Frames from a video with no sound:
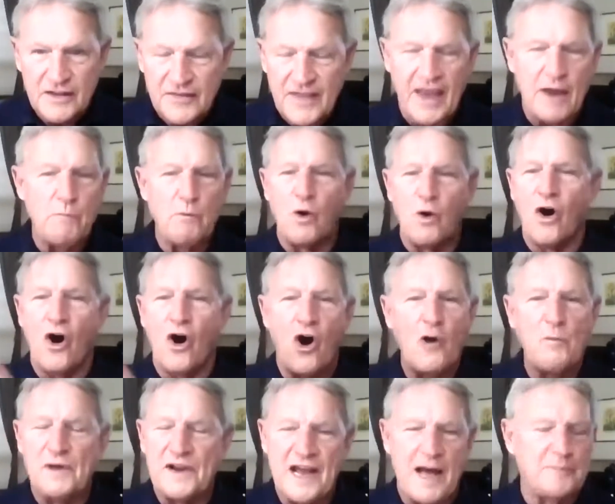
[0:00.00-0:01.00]
They will
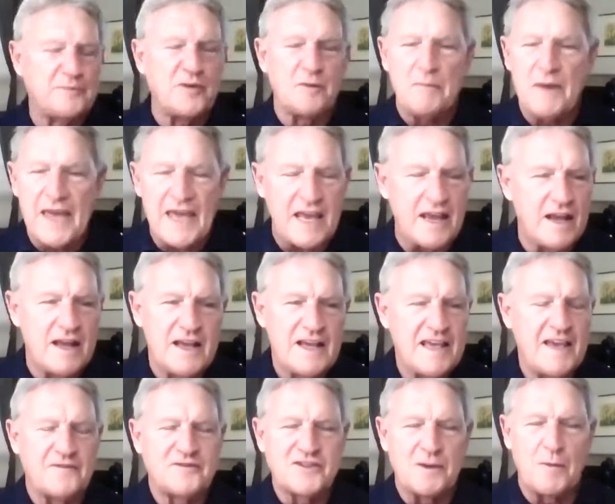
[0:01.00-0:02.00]
open up to me.
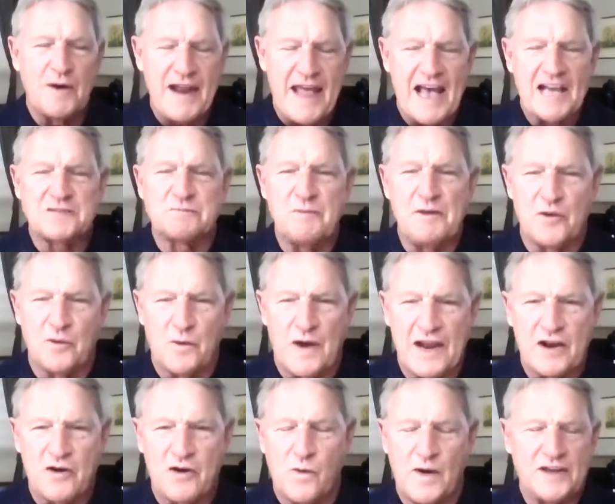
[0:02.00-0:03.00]
If someone asks me the
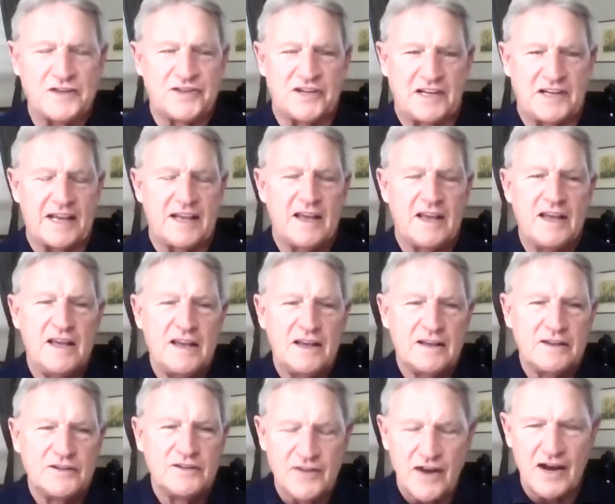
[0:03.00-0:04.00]
right question, like,
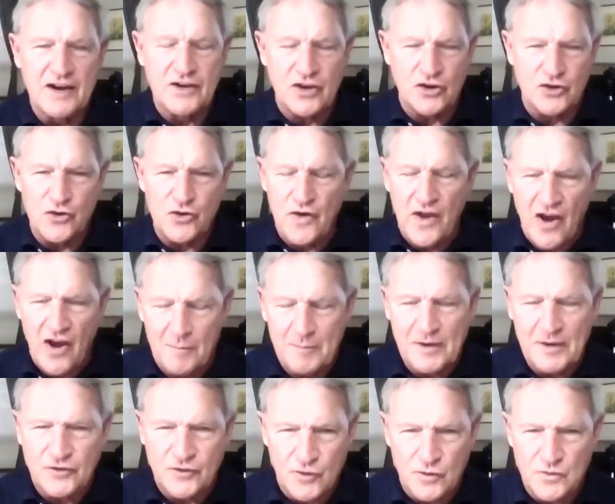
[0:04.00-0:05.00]
"Doug, could you help
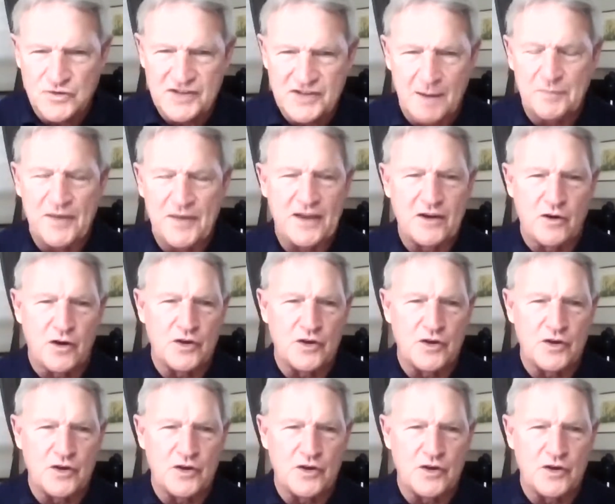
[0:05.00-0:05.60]
me do something?